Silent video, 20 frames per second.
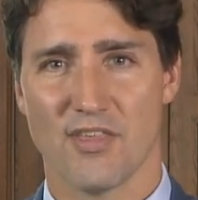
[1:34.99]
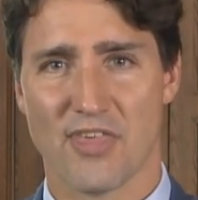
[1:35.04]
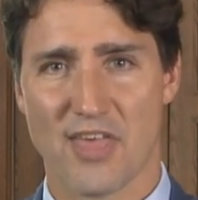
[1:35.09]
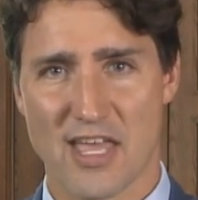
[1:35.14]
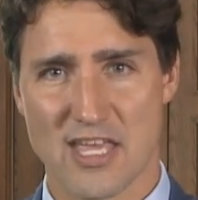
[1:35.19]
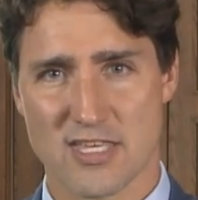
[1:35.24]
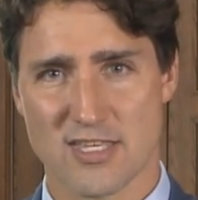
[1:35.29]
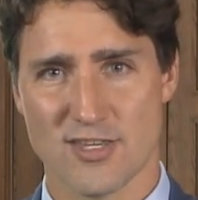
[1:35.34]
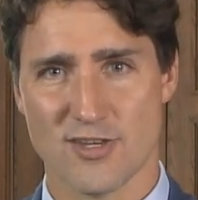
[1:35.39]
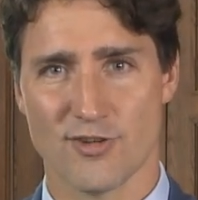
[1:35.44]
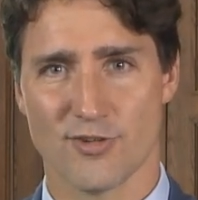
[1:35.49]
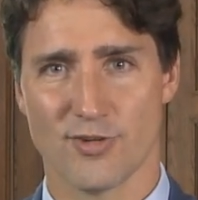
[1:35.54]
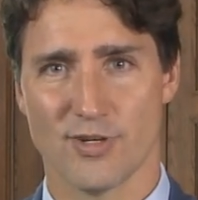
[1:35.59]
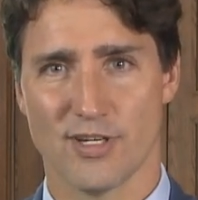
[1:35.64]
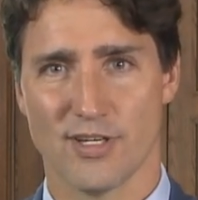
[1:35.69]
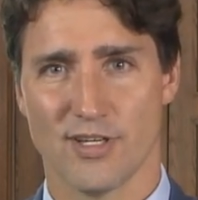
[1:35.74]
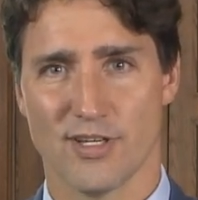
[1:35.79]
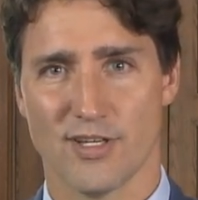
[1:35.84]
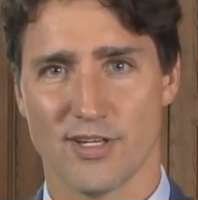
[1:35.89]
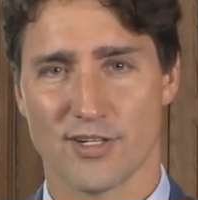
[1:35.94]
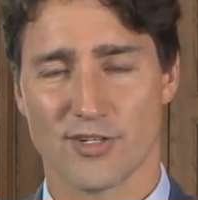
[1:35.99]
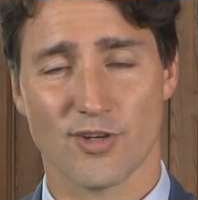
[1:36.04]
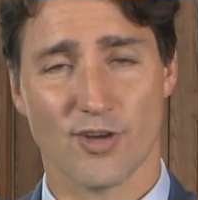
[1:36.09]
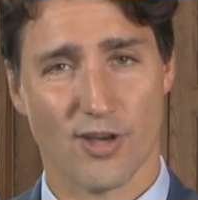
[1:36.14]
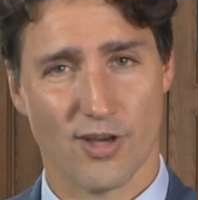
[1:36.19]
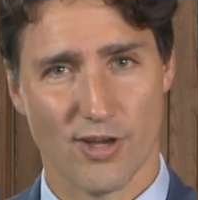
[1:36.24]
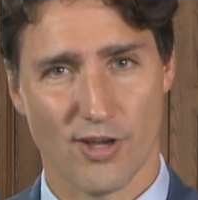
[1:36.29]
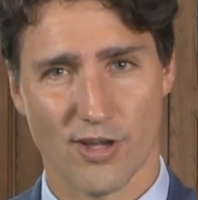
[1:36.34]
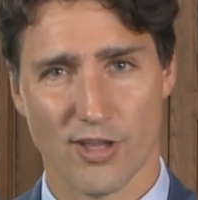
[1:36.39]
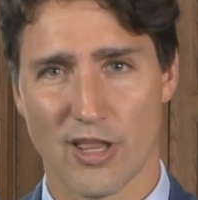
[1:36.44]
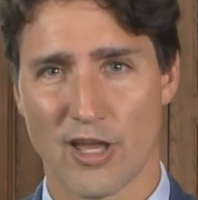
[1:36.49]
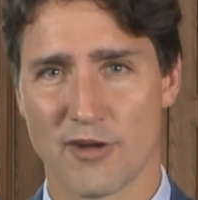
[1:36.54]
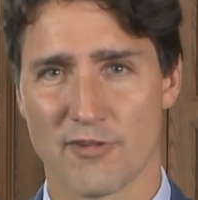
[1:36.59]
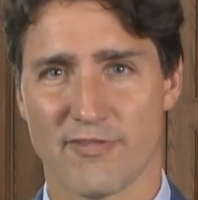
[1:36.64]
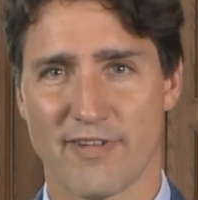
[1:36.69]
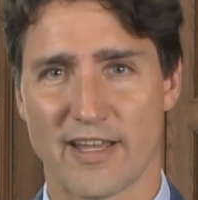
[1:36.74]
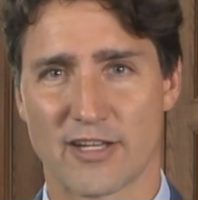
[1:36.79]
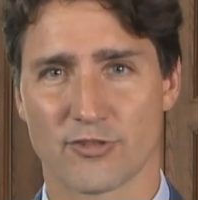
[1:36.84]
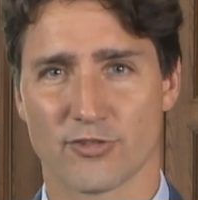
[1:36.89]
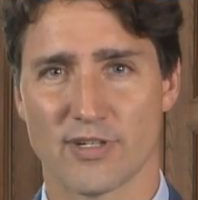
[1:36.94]
thank you to all our
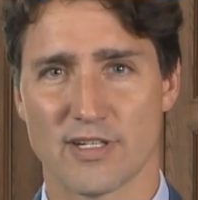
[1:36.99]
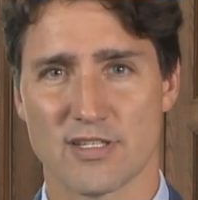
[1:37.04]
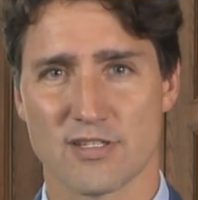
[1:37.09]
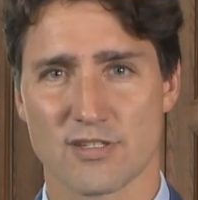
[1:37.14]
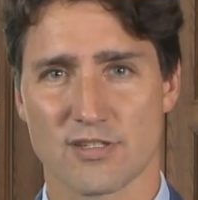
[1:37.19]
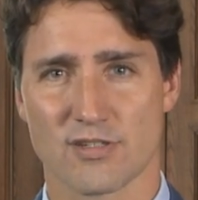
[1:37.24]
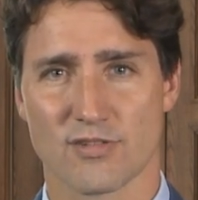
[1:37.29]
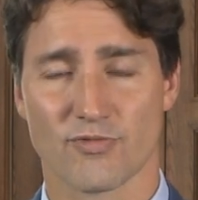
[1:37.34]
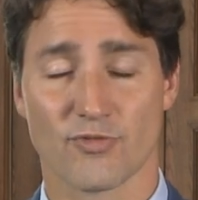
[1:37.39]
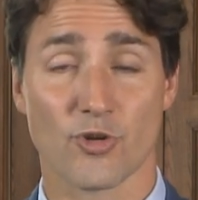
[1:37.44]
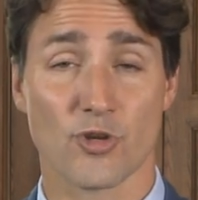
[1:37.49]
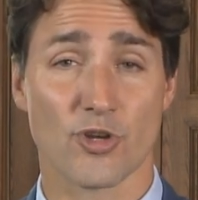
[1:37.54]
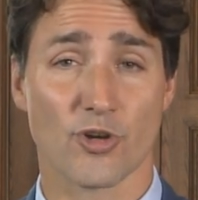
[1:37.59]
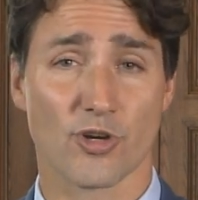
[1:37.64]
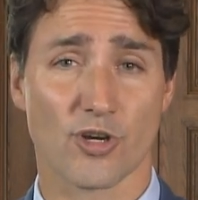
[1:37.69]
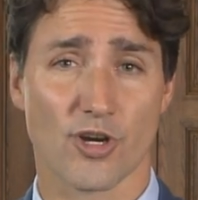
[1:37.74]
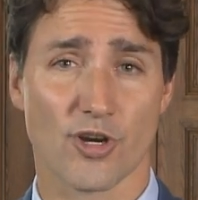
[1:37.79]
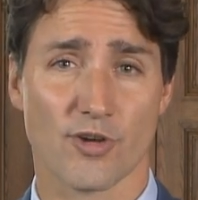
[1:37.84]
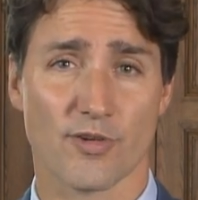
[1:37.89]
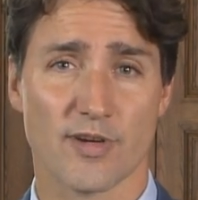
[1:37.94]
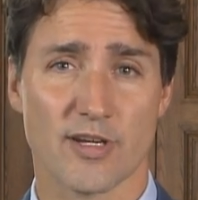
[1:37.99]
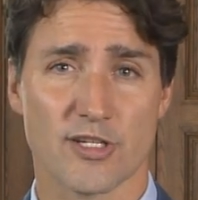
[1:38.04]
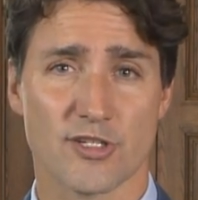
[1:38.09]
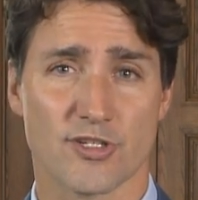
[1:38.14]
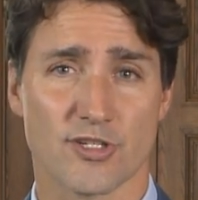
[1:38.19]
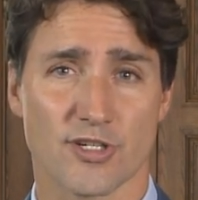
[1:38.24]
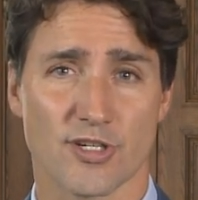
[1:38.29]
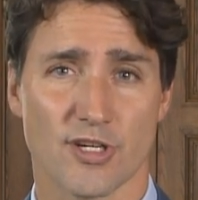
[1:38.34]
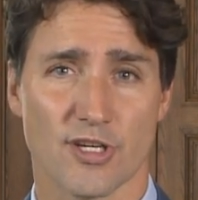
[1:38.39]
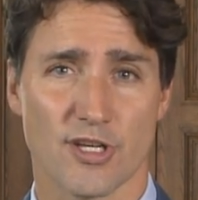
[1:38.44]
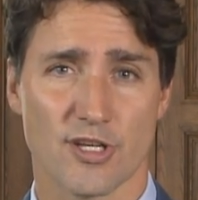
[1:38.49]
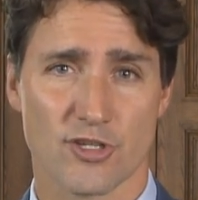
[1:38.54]
veterans for your courage,